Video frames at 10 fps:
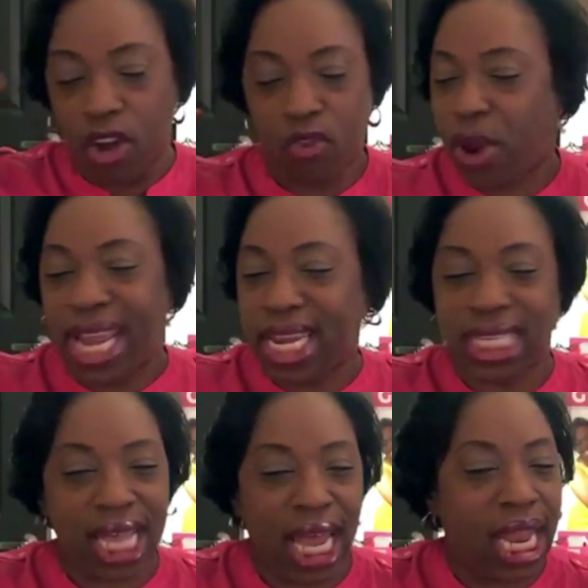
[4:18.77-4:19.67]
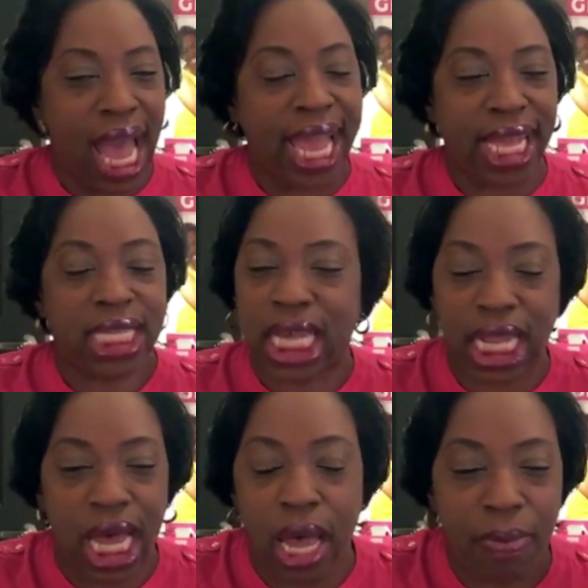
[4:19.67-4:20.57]
Greatness Alliance
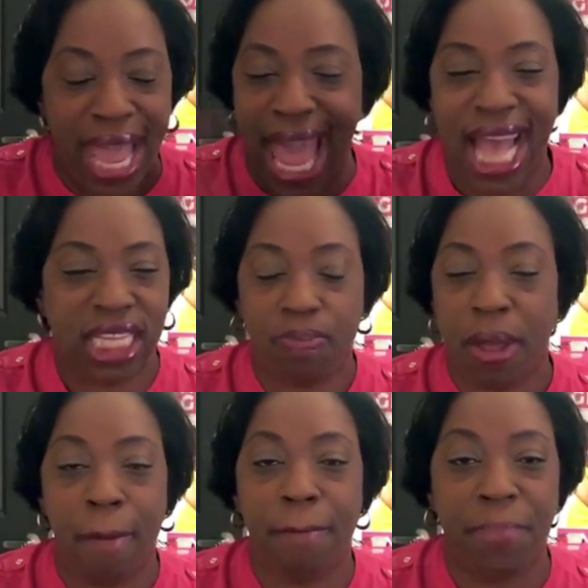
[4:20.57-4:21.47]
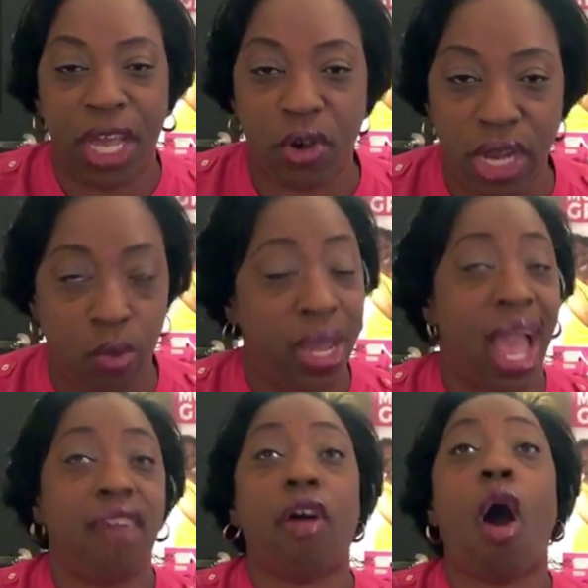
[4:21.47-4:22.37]
Club has been building. We
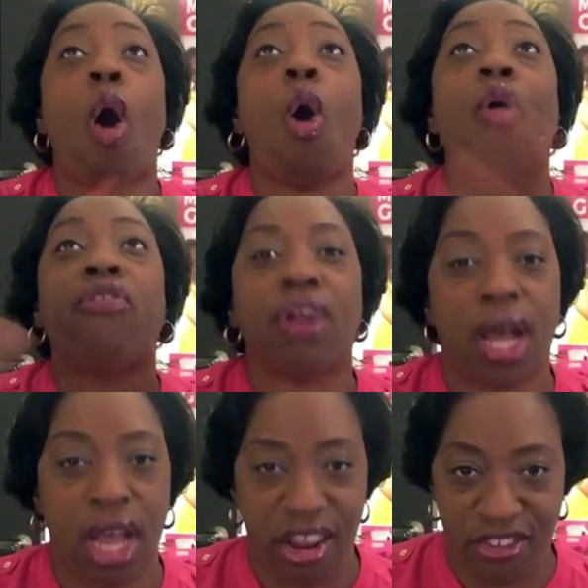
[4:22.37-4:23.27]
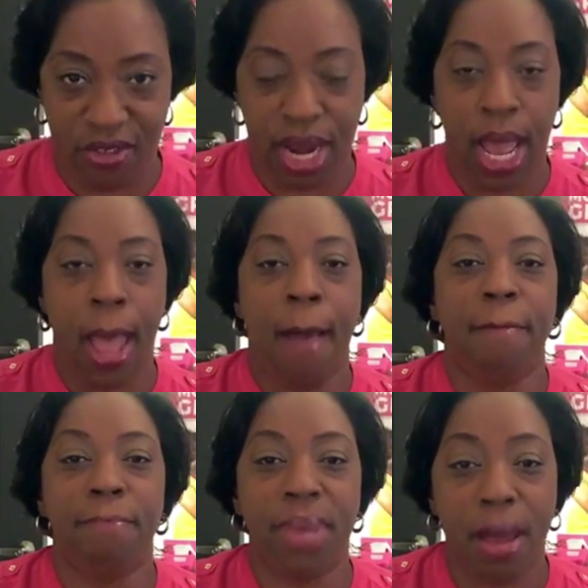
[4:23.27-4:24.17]
have over 100
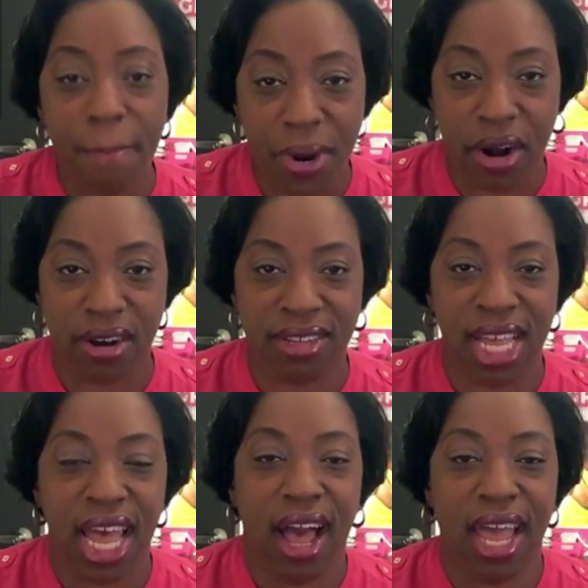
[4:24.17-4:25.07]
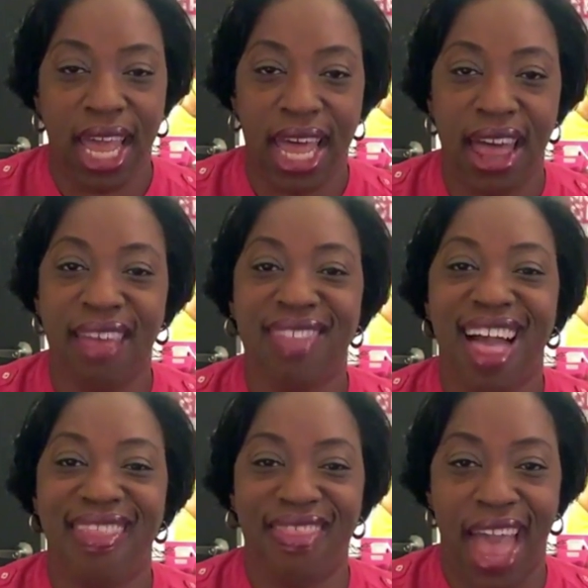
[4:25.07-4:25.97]
members in
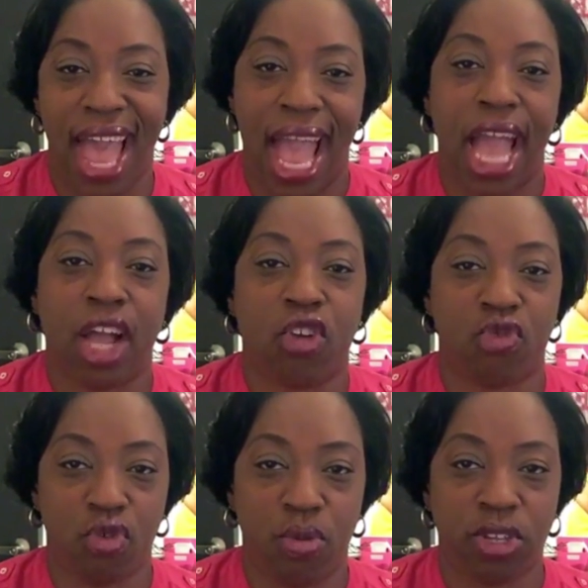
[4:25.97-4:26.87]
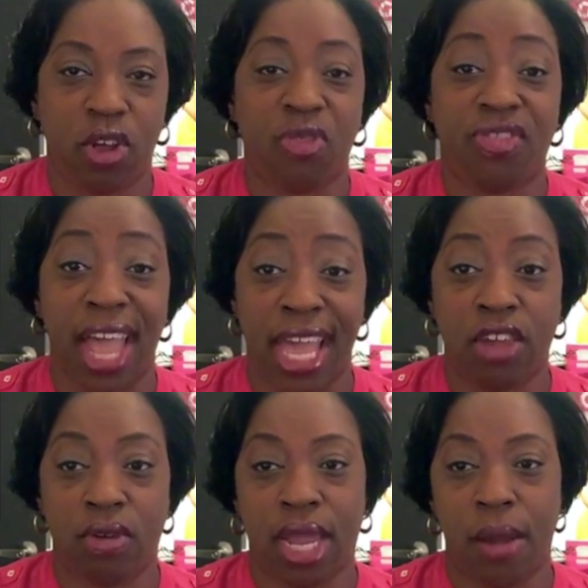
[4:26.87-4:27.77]
that group. So thank
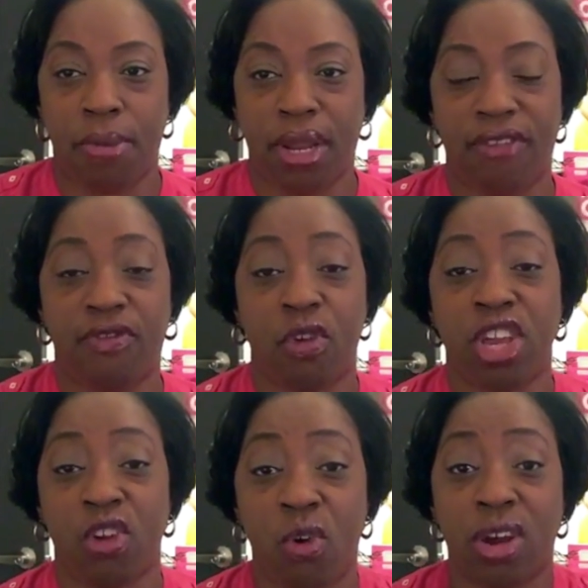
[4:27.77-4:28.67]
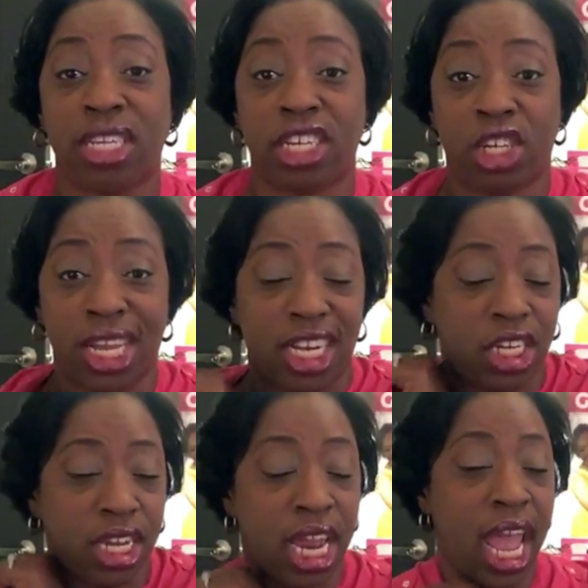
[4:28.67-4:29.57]
you, Kimberly, for your
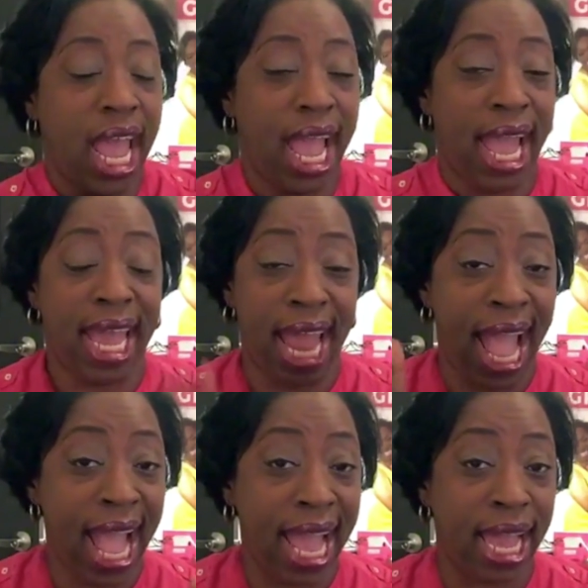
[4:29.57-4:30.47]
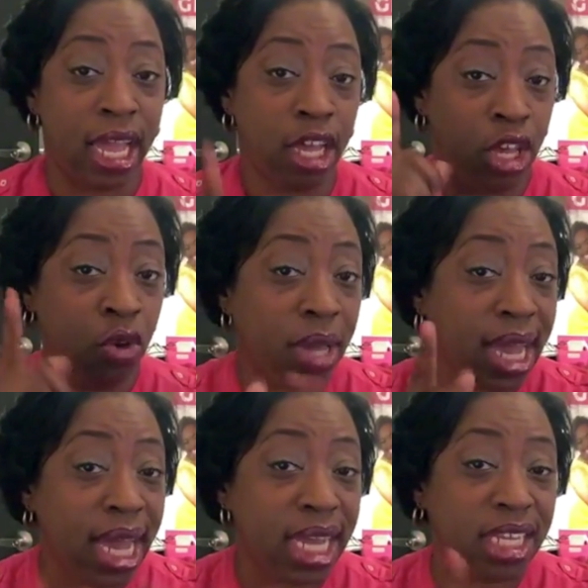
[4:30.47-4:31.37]
suggestion. And hey, you can
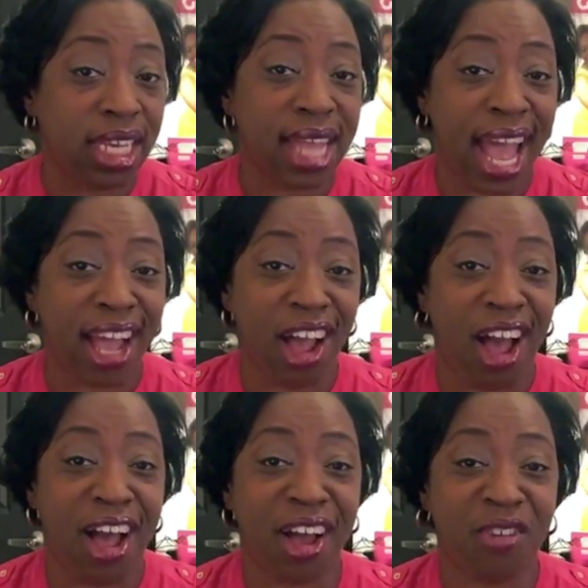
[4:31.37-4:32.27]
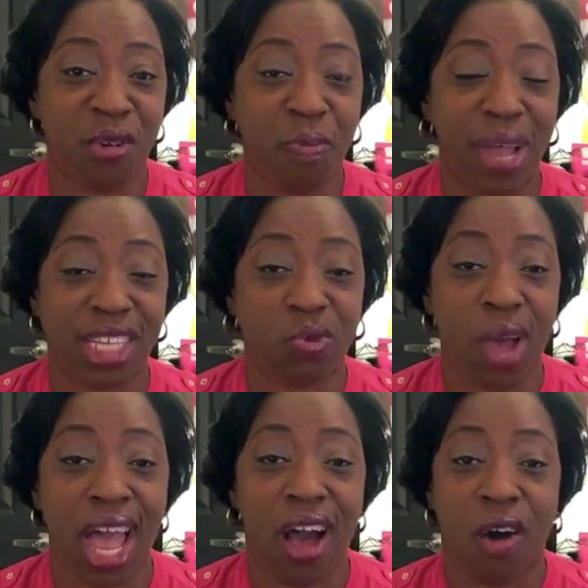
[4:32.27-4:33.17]
get into that group as
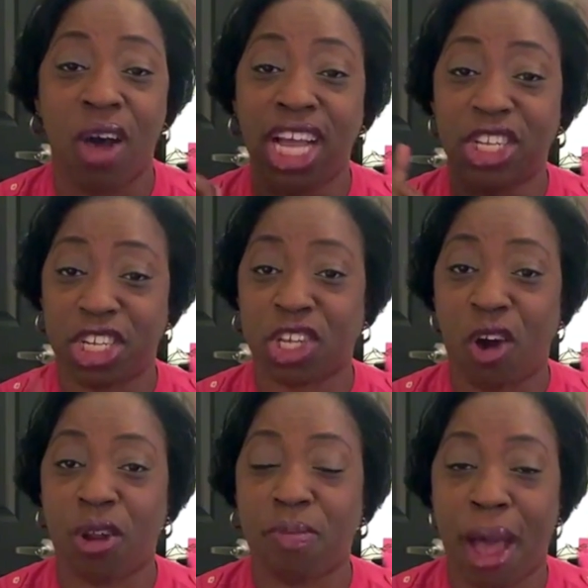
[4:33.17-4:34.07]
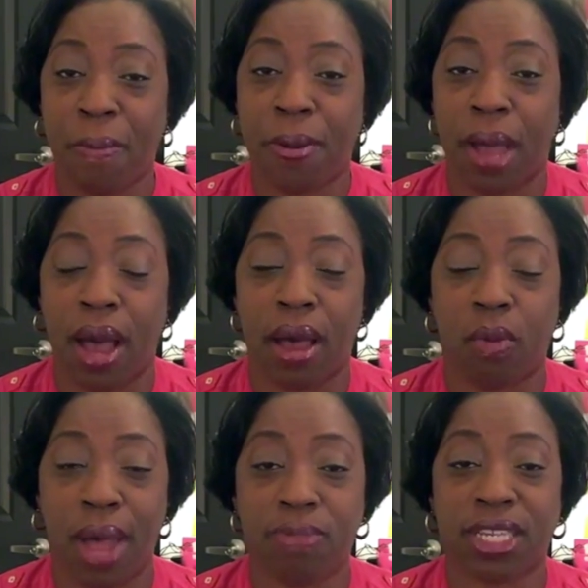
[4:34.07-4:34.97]
well. Just go to my
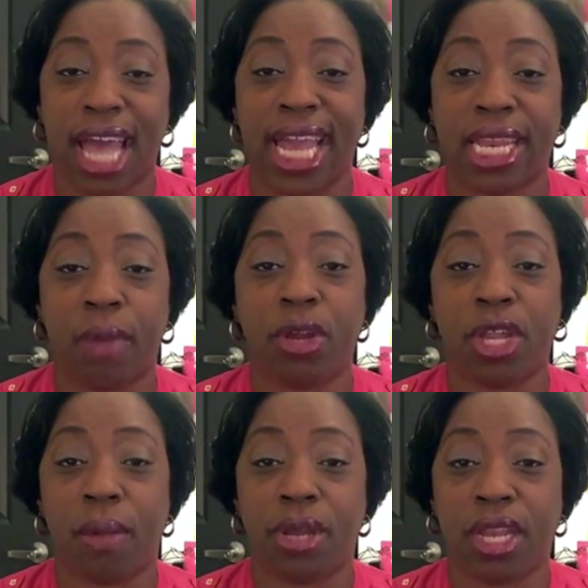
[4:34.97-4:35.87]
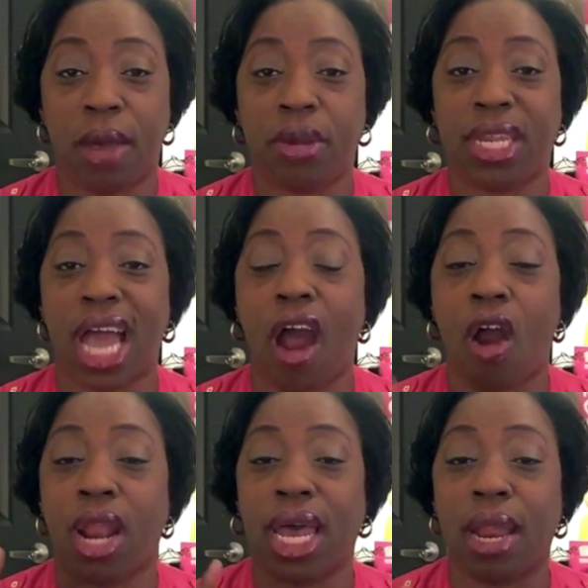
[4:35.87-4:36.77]
website,
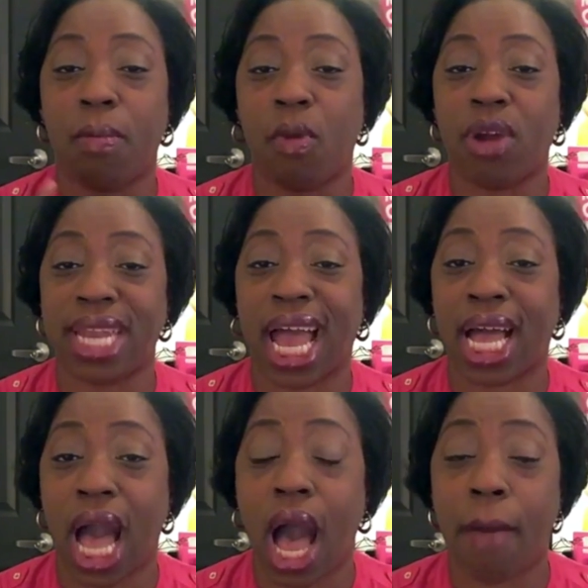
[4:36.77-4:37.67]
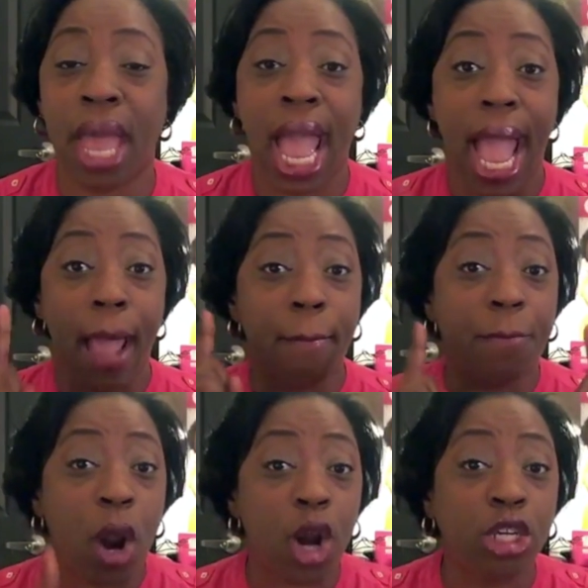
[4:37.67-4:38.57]
www.arlettamore.com, and
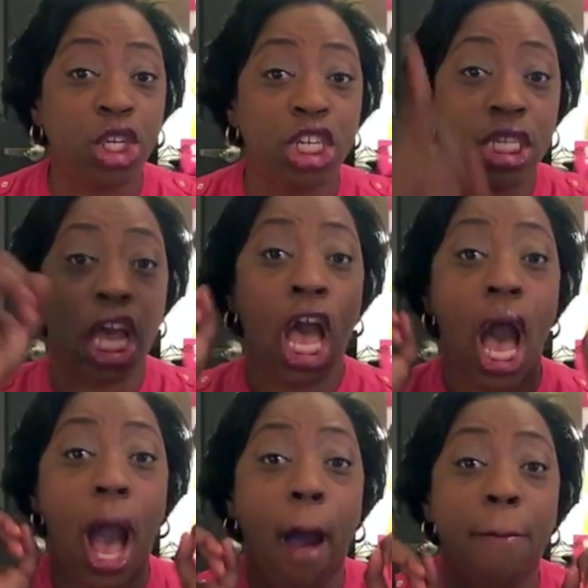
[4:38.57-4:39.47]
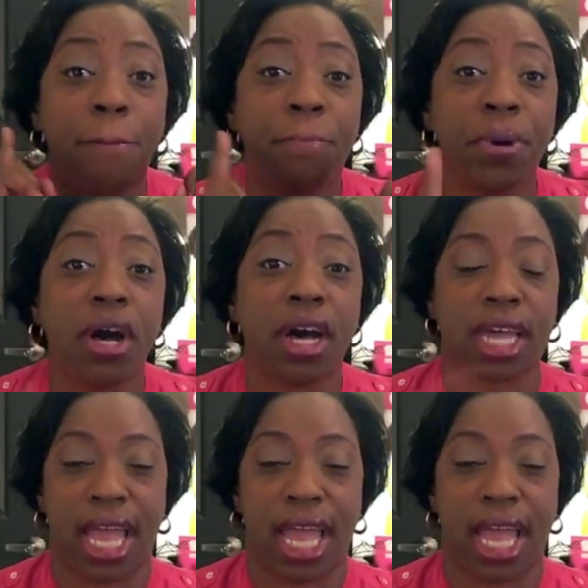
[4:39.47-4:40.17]
purchase a book.